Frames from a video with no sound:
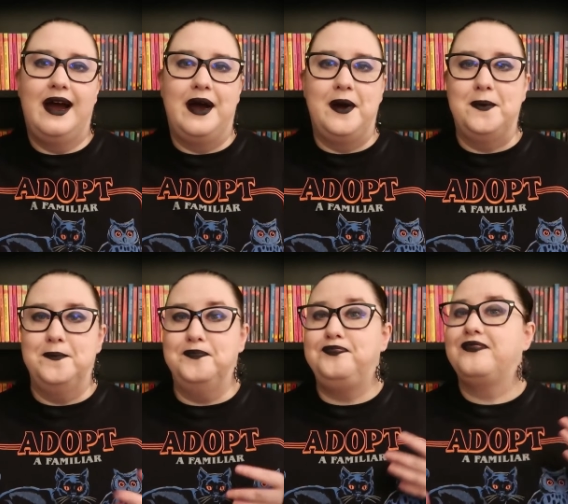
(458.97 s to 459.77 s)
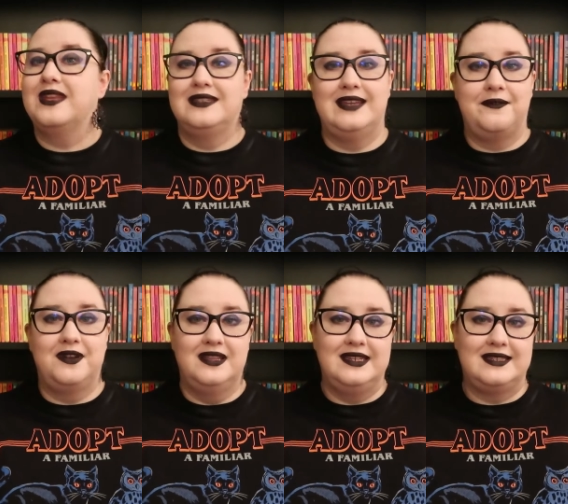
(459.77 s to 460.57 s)
Um,
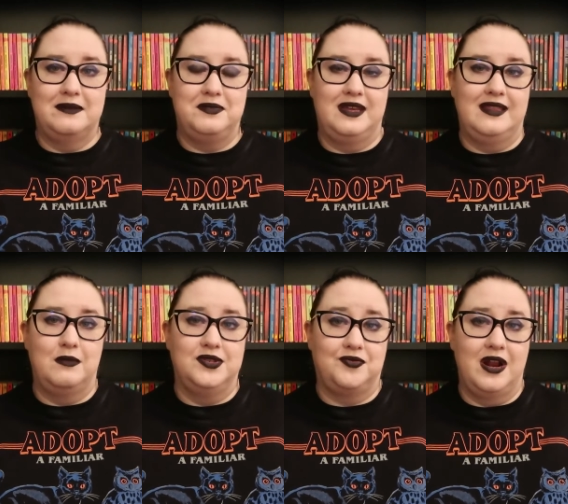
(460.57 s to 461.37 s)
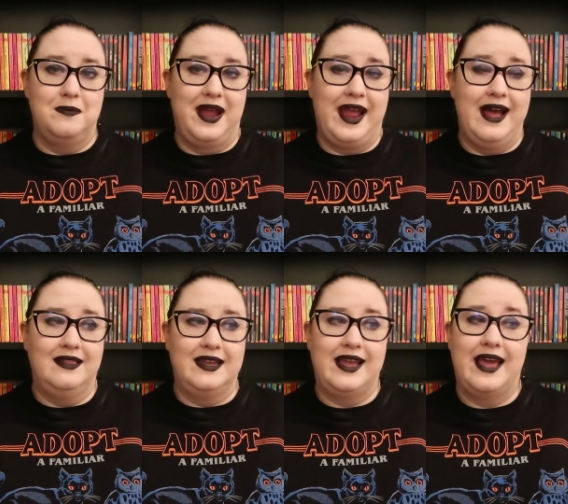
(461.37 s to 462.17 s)
definitely something that was right up my alley